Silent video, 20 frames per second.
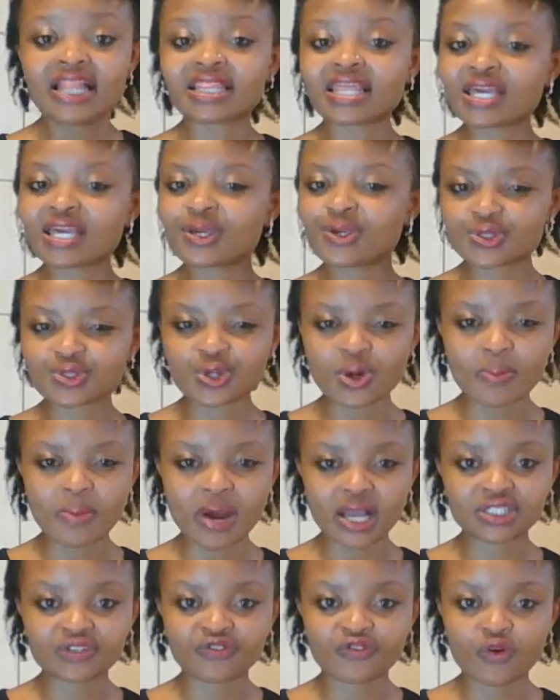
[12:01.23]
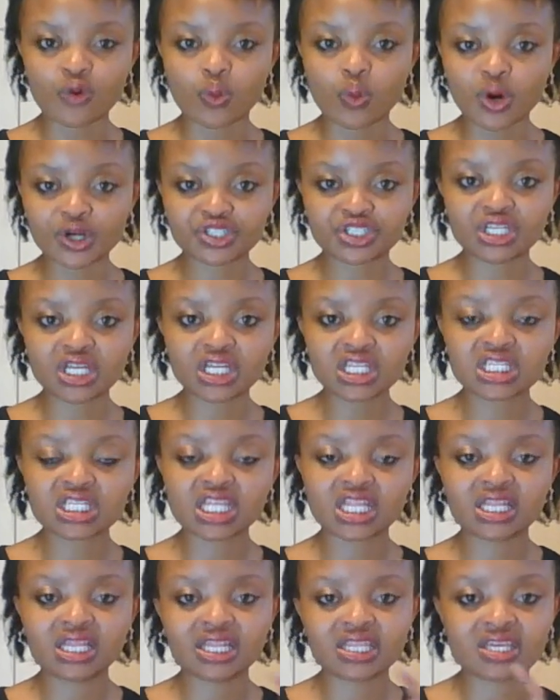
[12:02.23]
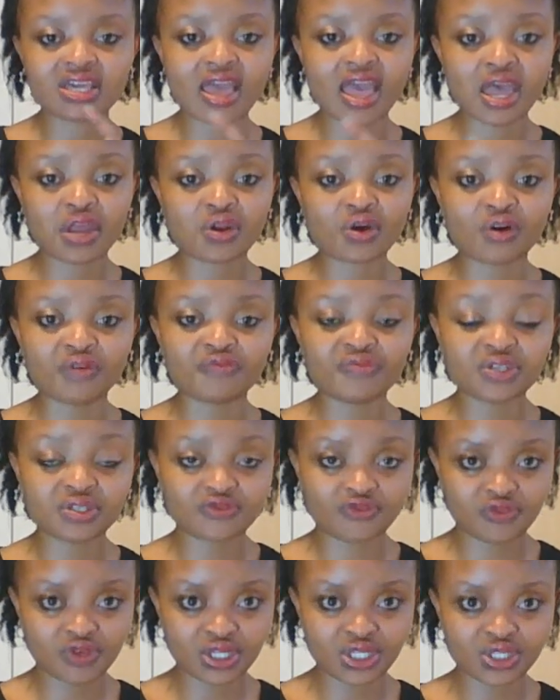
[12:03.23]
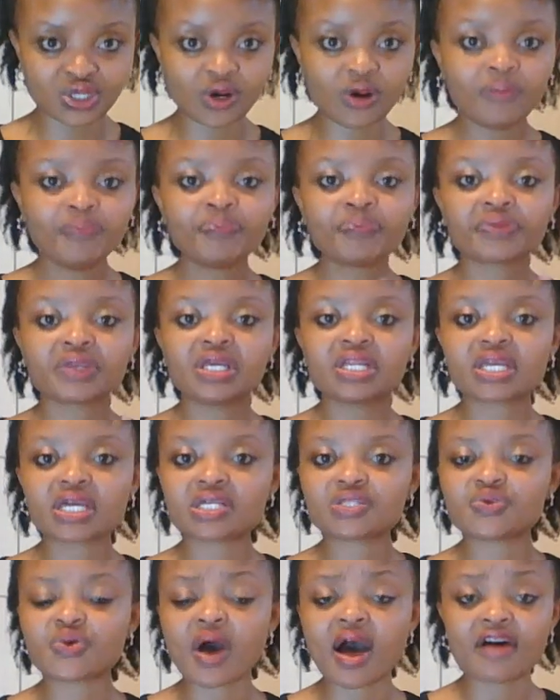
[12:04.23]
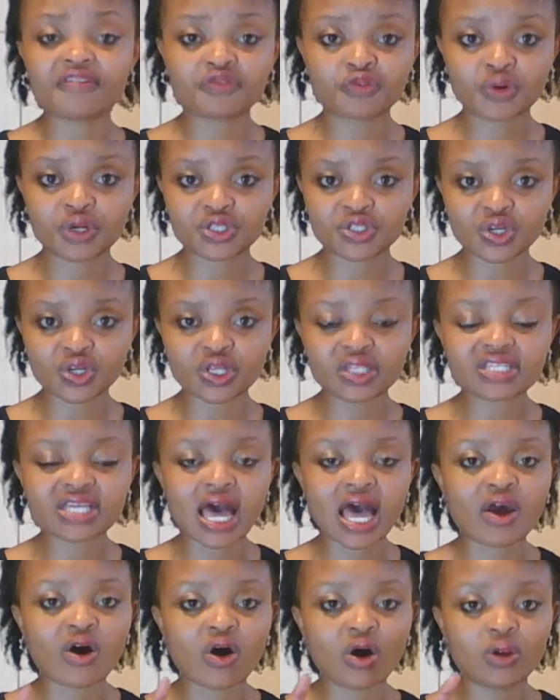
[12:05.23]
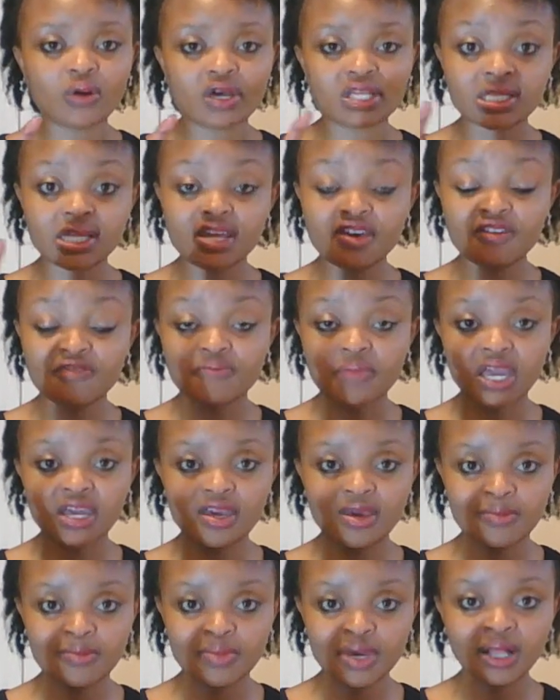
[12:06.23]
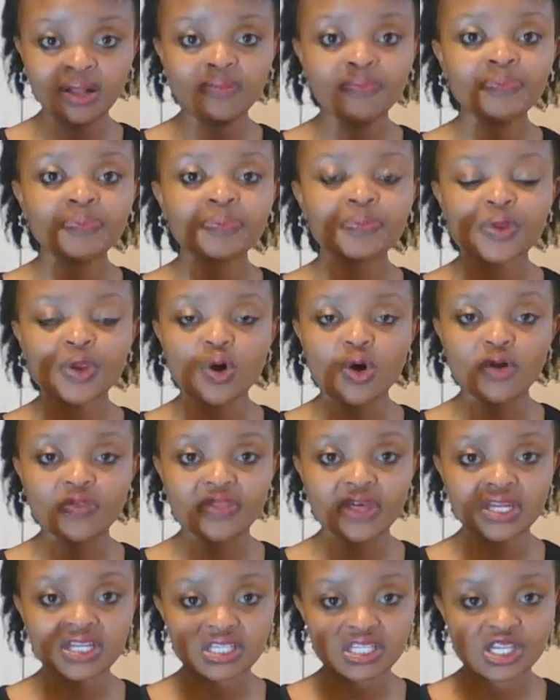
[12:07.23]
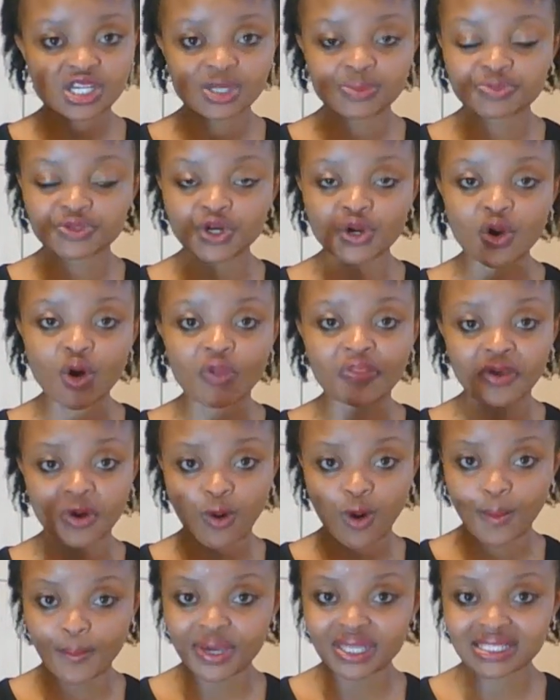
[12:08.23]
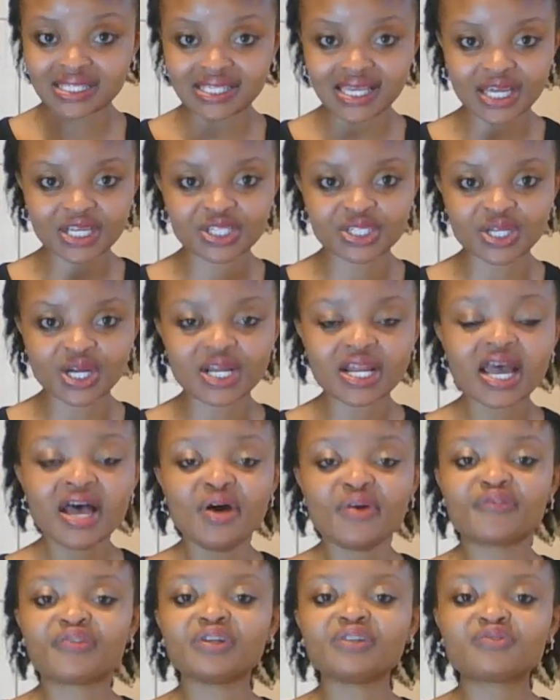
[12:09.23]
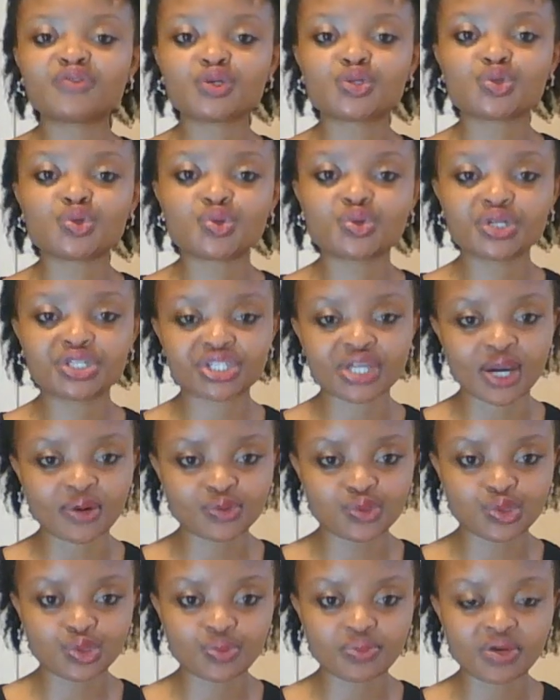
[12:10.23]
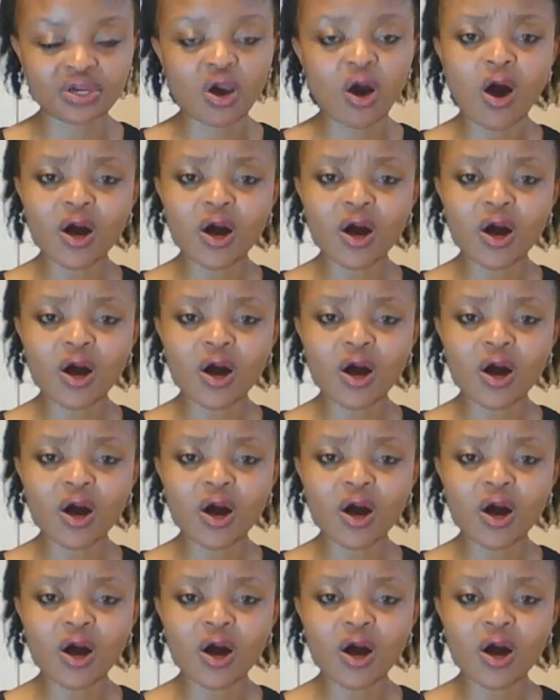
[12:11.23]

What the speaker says: Thank you so much for watching till the end of this video. In case you have questions, I always leave my email on the description or the comment section. Feel free to reach out to me.